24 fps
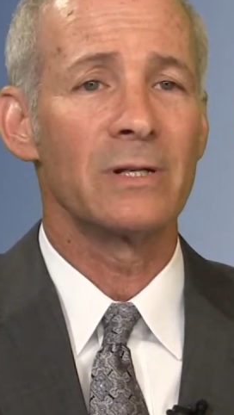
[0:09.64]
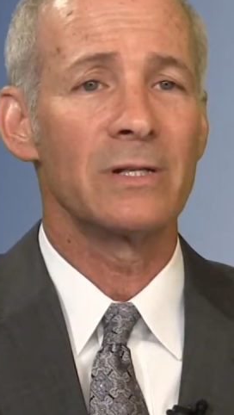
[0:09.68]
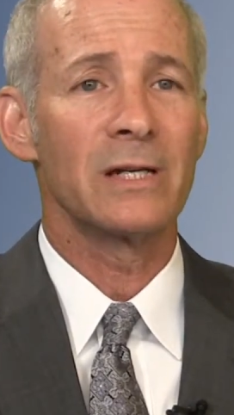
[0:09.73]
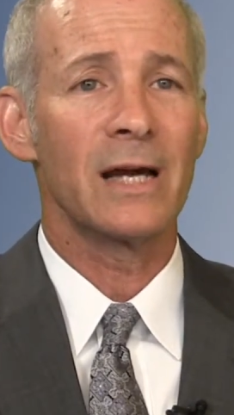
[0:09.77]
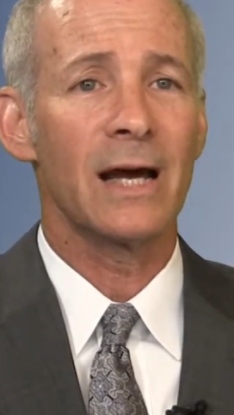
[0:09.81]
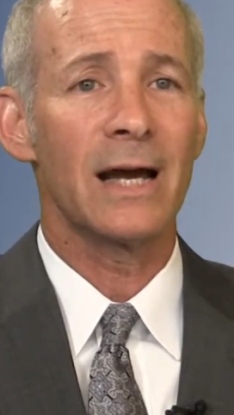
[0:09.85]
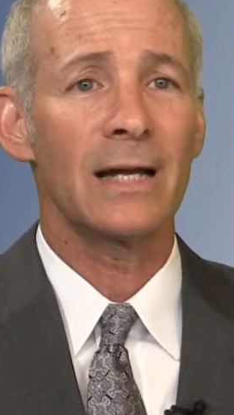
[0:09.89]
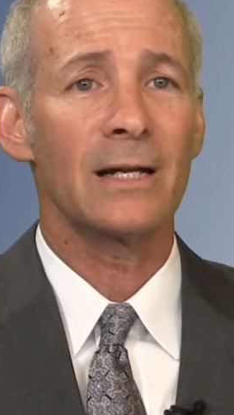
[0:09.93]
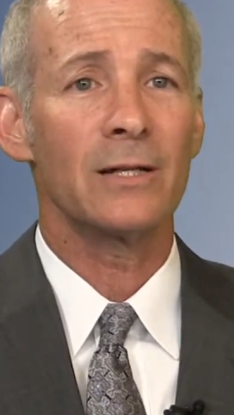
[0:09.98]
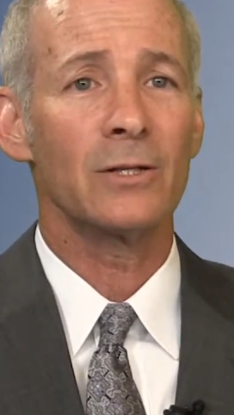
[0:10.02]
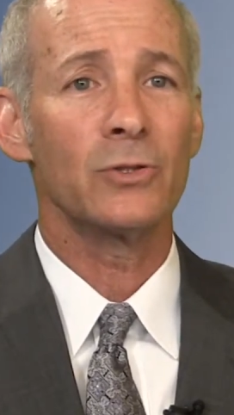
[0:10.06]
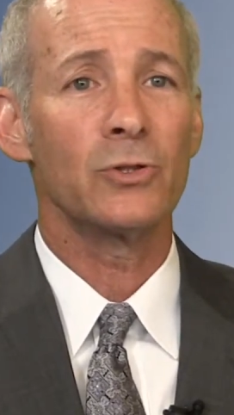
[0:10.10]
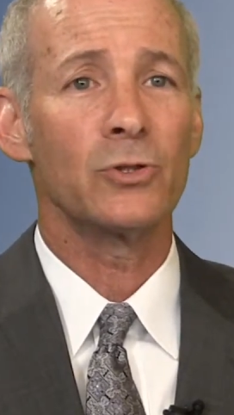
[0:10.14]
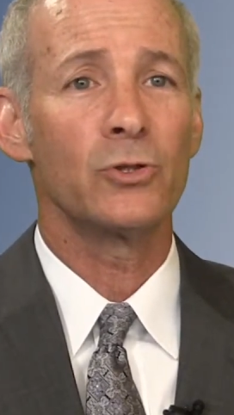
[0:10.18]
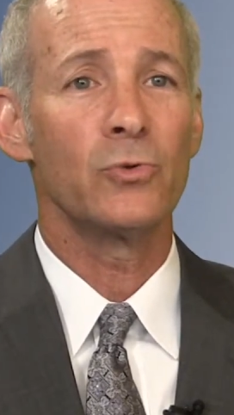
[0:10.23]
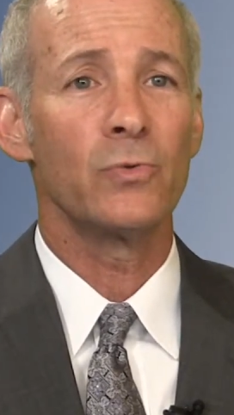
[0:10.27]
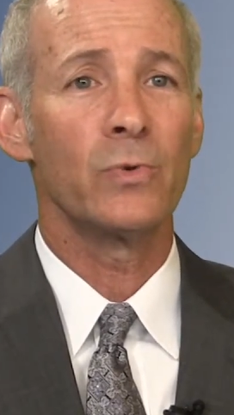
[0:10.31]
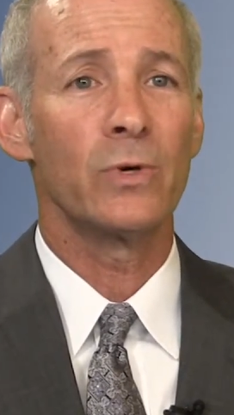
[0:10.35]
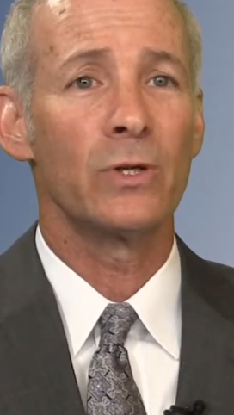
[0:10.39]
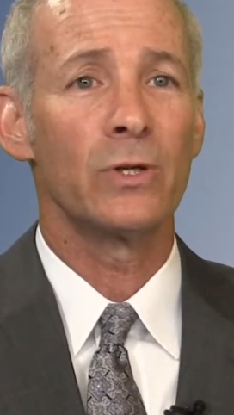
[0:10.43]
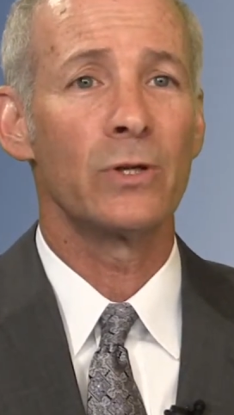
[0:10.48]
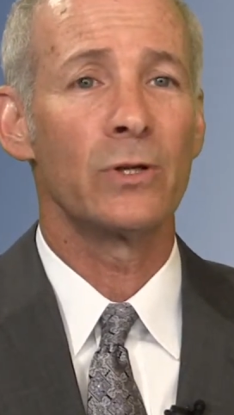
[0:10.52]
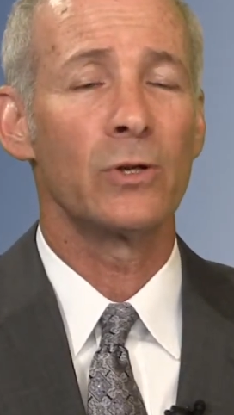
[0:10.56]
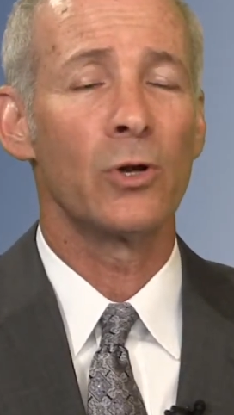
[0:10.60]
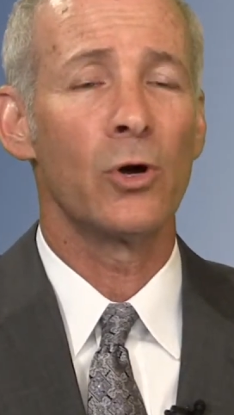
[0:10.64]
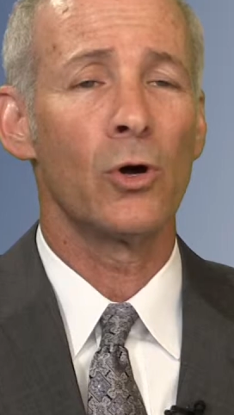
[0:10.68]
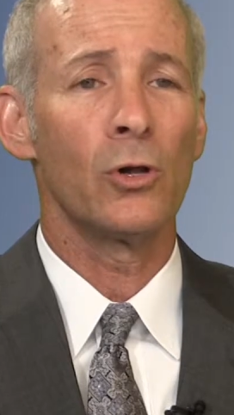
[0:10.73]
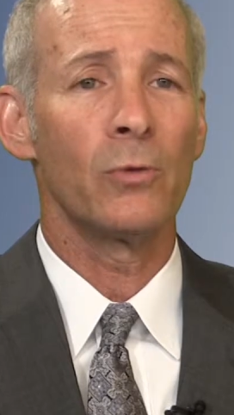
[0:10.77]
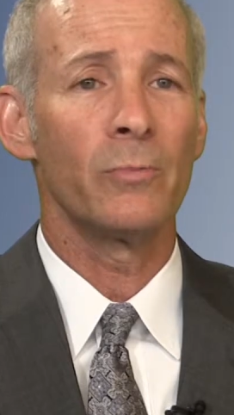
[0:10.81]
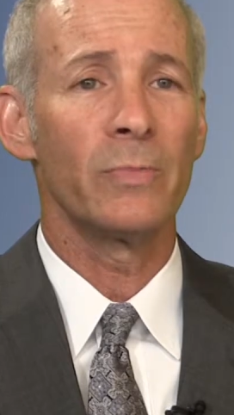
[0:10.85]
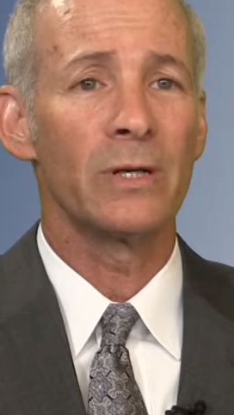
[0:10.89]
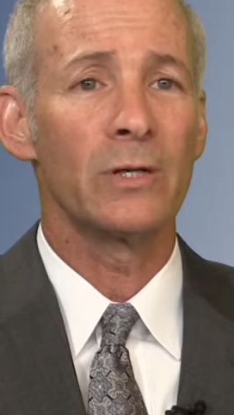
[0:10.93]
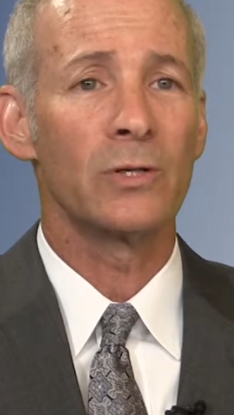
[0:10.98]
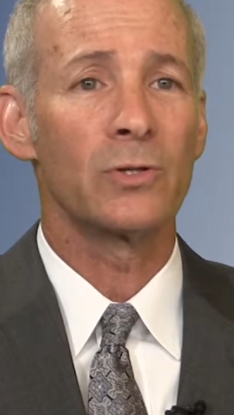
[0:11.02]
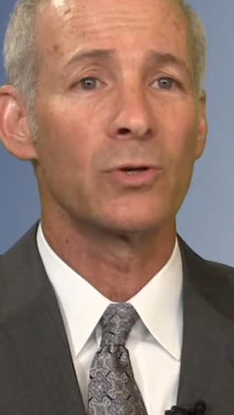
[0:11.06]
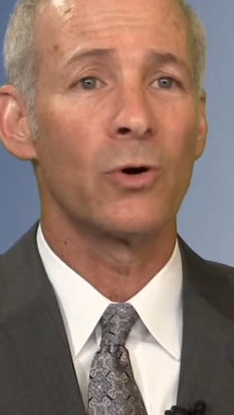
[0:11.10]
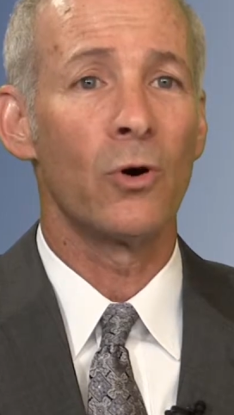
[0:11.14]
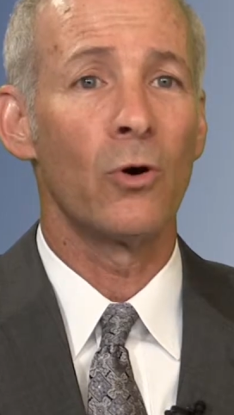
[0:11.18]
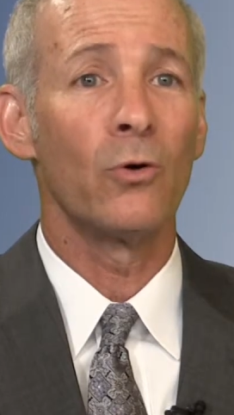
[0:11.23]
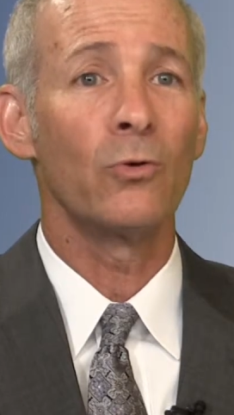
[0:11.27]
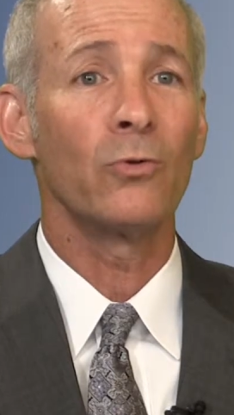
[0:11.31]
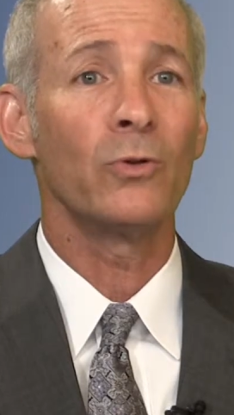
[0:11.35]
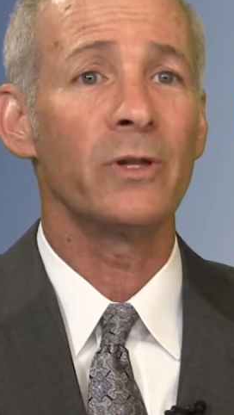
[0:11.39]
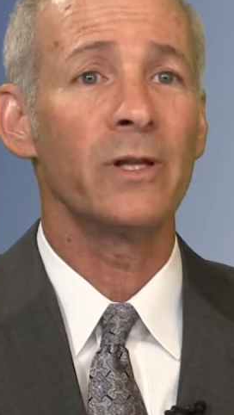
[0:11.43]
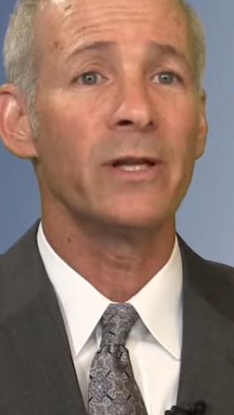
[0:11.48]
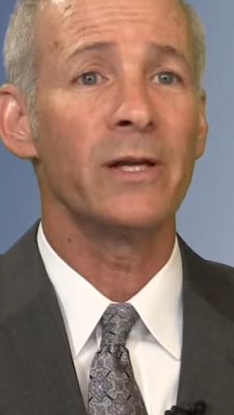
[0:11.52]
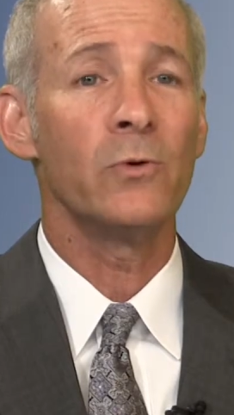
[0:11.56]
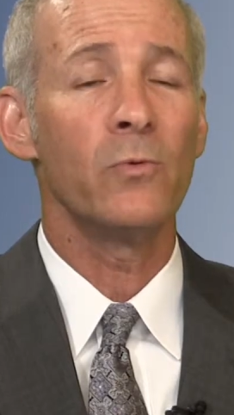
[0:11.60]
entitled to an annulment
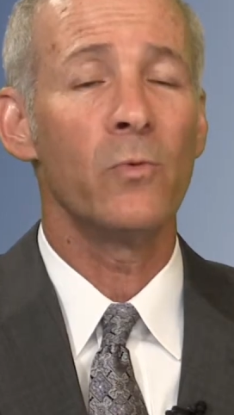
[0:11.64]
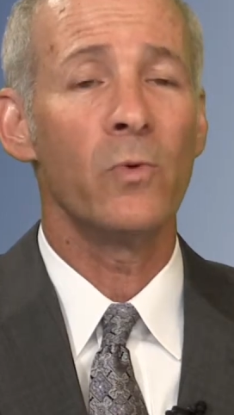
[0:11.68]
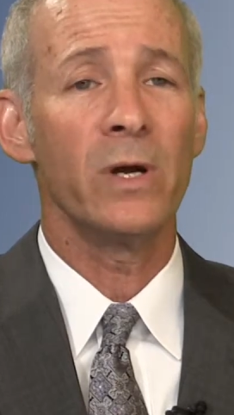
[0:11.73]
only